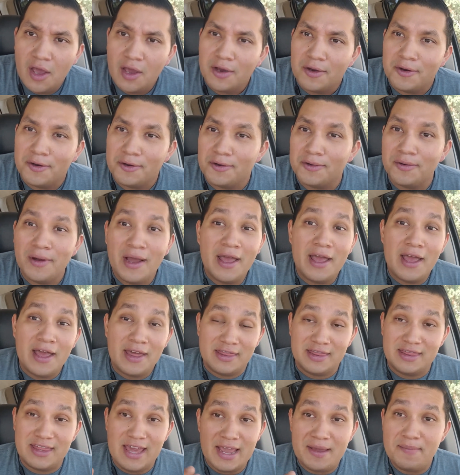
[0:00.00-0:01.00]
who
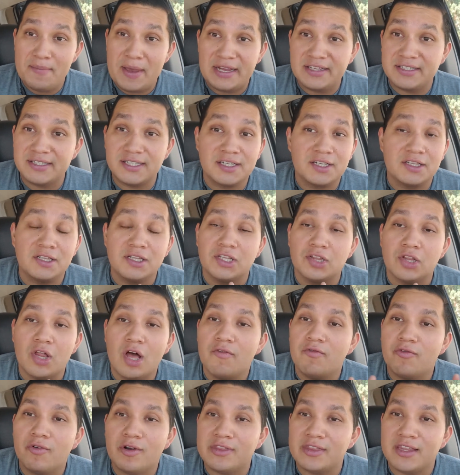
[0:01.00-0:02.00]
they basically
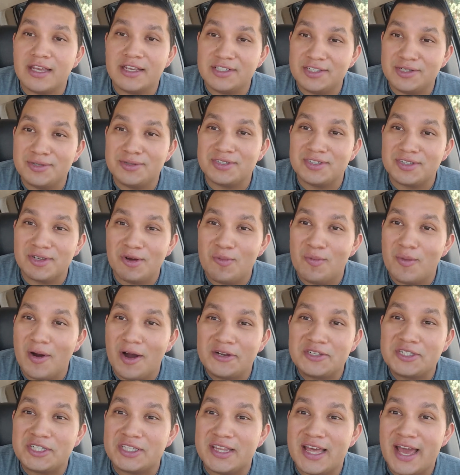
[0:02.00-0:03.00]
love what they do so
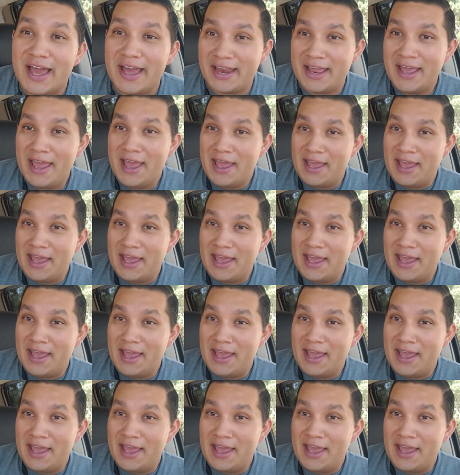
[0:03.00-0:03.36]
much that